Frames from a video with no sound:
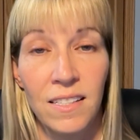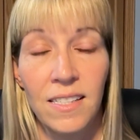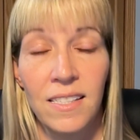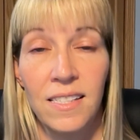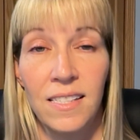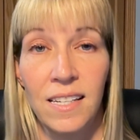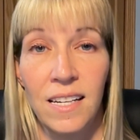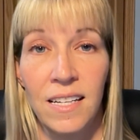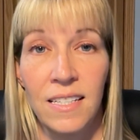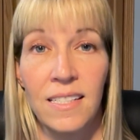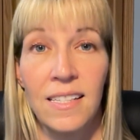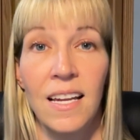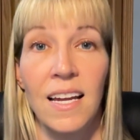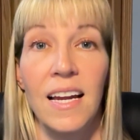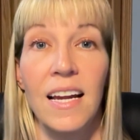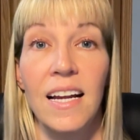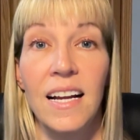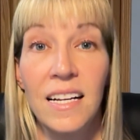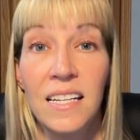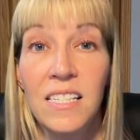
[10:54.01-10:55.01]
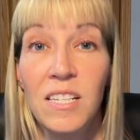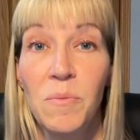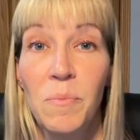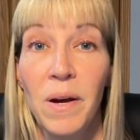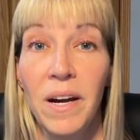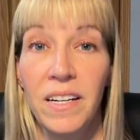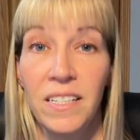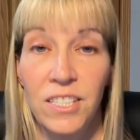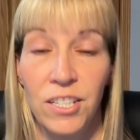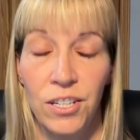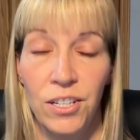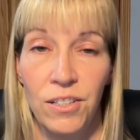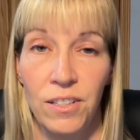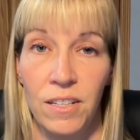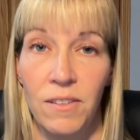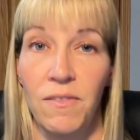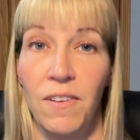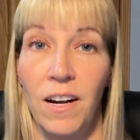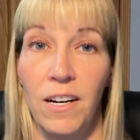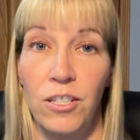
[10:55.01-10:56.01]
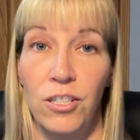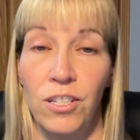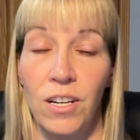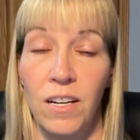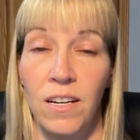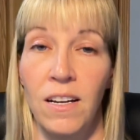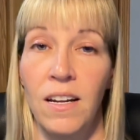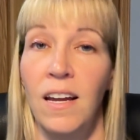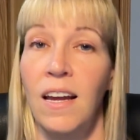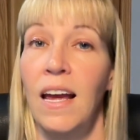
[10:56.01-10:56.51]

disease is a bacterial infection,